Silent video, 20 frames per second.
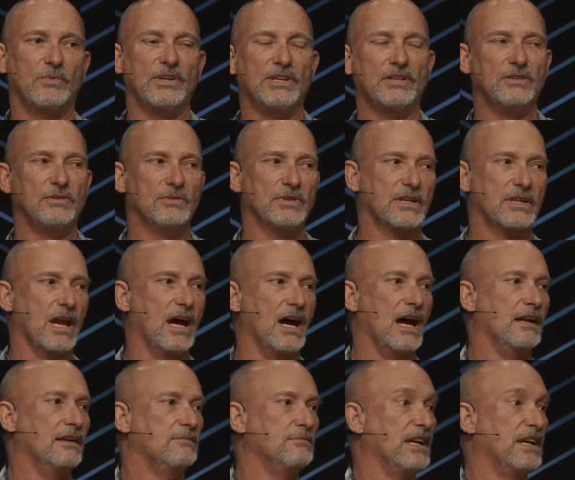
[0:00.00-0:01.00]
we do with
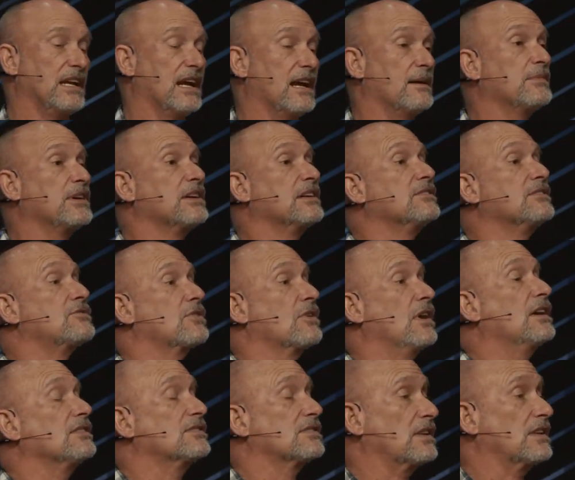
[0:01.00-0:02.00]
God. I mean, I'm going to
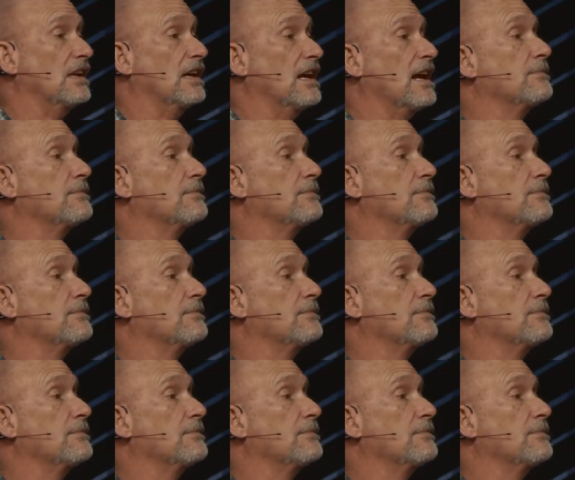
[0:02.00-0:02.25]
trust and